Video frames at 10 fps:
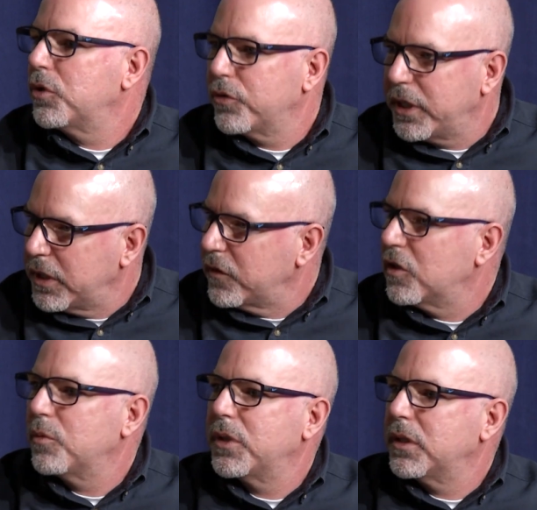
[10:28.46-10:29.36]
greeting
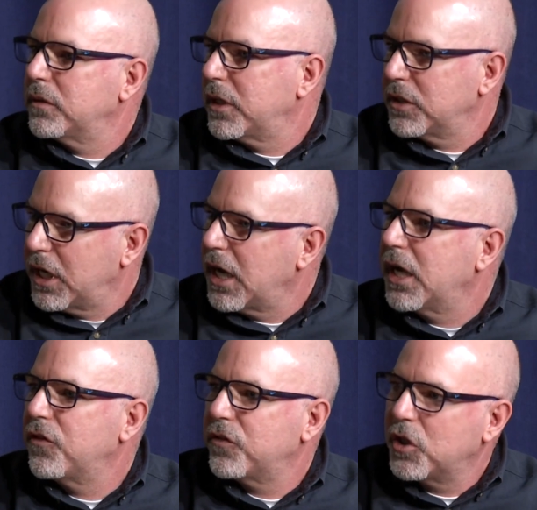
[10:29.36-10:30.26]
them and
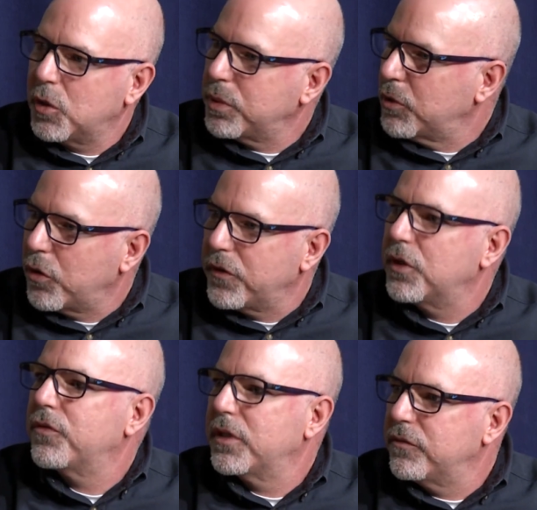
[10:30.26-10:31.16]
guides to help them go to the
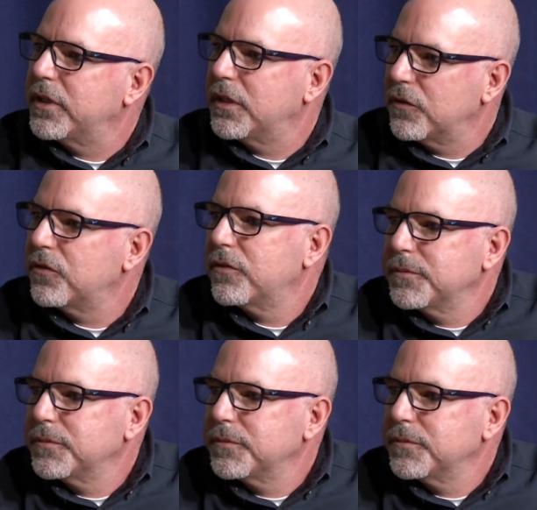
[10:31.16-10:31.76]
different events.